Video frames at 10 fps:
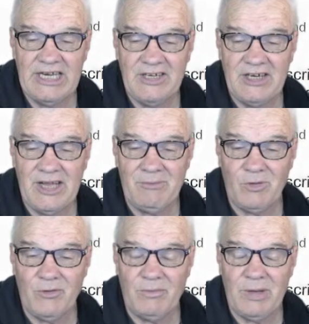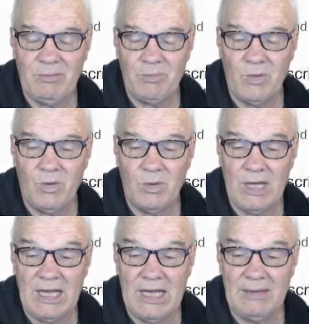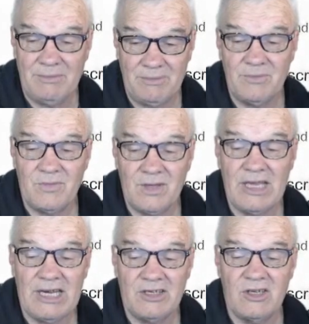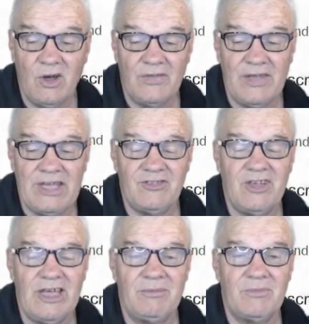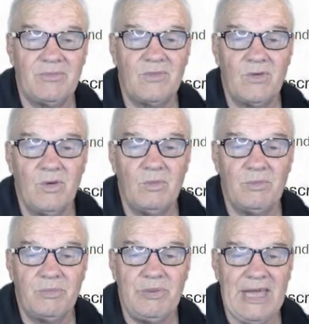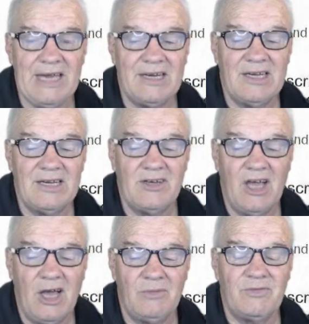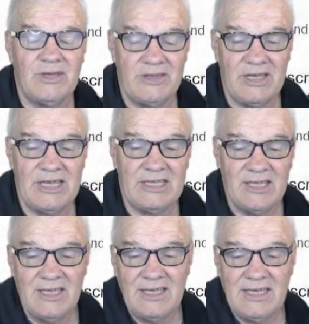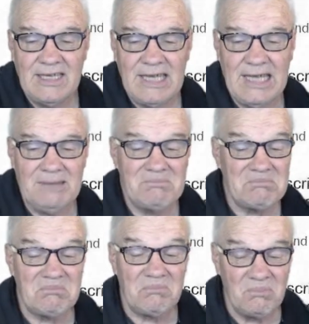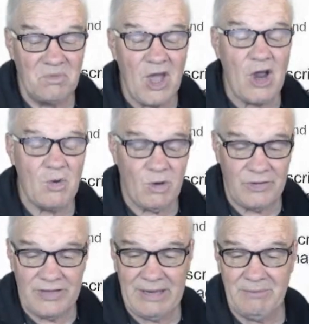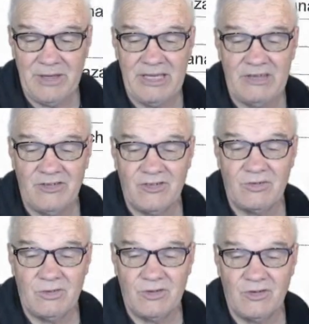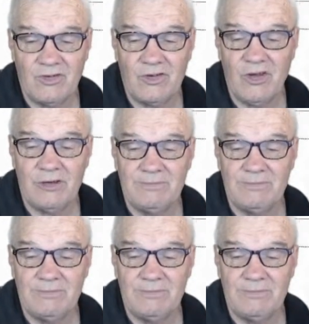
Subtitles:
a number of people had got that down pat, and hopefully they know what that means, which is good.